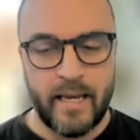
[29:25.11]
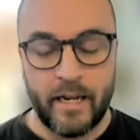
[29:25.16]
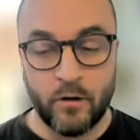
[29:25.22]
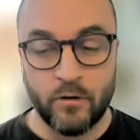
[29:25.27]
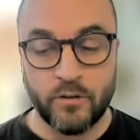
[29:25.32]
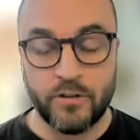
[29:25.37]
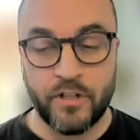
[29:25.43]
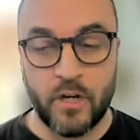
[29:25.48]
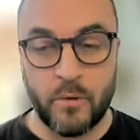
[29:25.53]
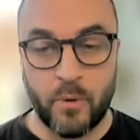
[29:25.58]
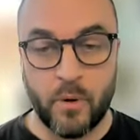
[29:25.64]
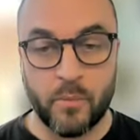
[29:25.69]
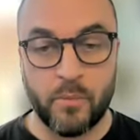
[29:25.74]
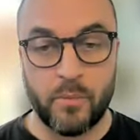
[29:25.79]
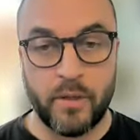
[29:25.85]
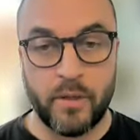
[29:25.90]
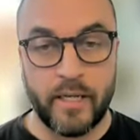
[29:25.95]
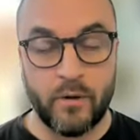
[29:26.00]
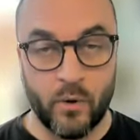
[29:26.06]
and also
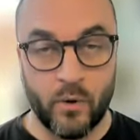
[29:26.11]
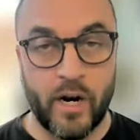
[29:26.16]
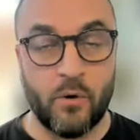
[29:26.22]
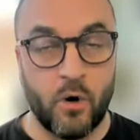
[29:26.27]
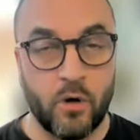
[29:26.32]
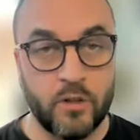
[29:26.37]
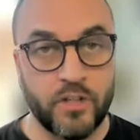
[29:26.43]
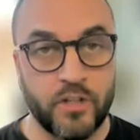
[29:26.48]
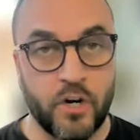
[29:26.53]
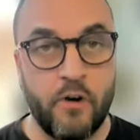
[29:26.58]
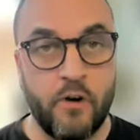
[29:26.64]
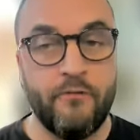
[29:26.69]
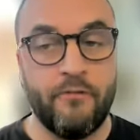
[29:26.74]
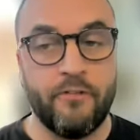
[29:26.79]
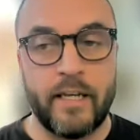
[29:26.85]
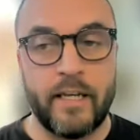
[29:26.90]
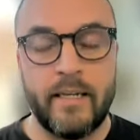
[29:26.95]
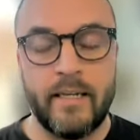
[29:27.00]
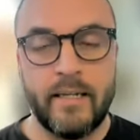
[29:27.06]
probably, or also
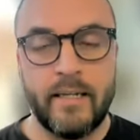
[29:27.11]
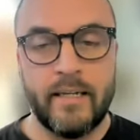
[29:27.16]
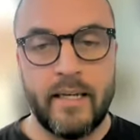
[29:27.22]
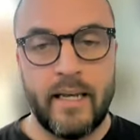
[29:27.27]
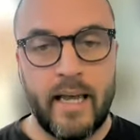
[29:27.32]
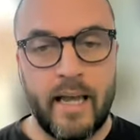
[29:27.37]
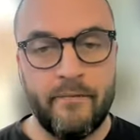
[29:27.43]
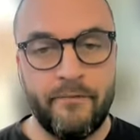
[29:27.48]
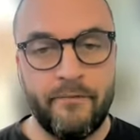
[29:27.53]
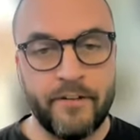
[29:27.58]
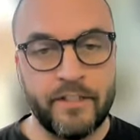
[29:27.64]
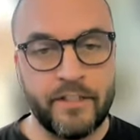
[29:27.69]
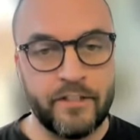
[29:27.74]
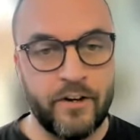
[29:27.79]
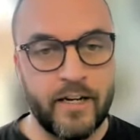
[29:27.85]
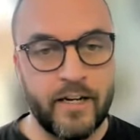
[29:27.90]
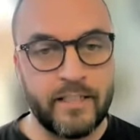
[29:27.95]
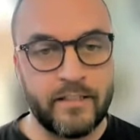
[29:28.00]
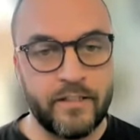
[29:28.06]
hopefully
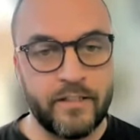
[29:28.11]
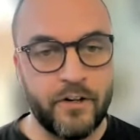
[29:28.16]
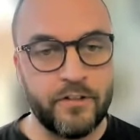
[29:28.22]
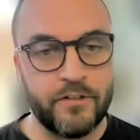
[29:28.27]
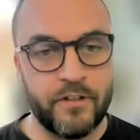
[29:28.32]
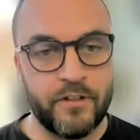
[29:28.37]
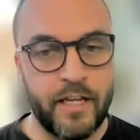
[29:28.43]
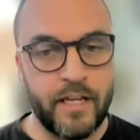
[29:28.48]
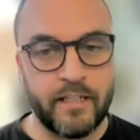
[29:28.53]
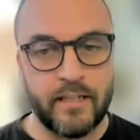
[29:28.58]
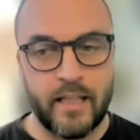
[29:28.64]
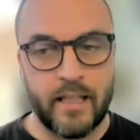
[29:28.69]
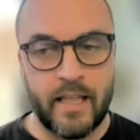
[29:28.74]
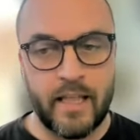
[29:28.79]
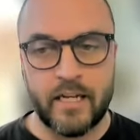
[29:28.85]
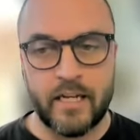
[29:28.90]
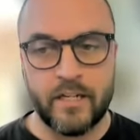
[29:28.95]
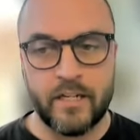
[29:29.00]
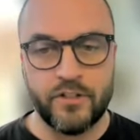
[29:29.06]
emphasize those things that
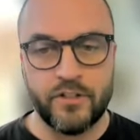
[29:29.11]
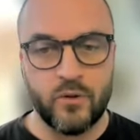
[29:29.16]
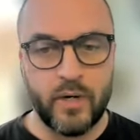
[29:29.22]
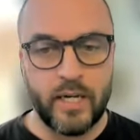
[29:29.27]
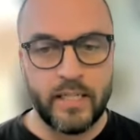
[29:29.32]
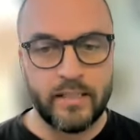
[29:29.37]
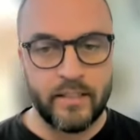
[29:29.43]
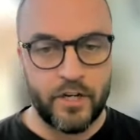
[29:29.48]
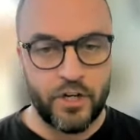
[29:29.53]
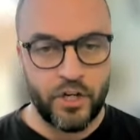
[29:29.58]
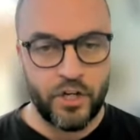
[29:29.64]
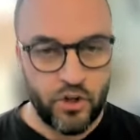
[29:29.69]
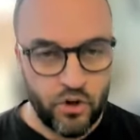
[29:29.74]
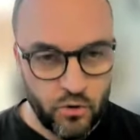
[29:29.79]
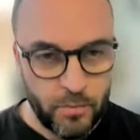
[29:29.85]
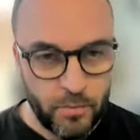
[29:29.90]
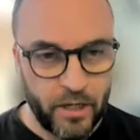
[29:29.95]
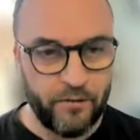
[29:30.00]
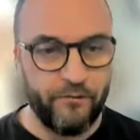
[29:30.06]
they can do as a
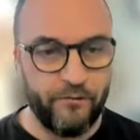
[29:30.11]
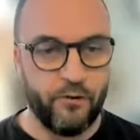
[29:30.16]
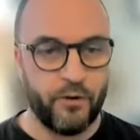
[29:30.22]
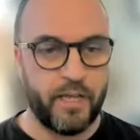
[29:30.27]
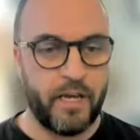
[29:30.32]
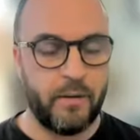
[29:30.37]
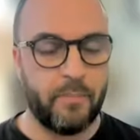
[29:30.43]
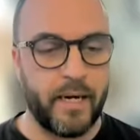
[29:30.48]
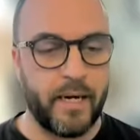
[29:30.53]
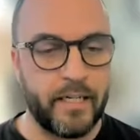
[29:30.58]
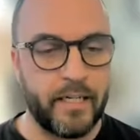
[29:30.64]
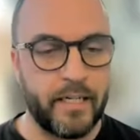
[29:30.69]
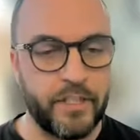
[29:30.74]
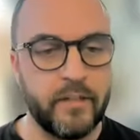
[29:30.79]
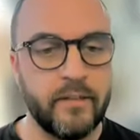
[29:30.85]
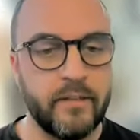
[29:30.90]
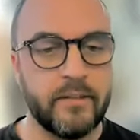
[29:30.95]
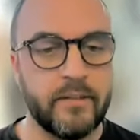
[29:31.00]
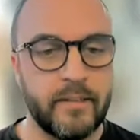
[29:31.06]
human for their
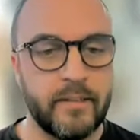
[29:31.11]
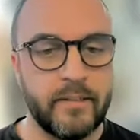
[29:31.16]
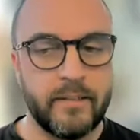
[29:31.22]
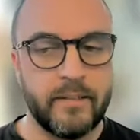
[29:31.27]
patient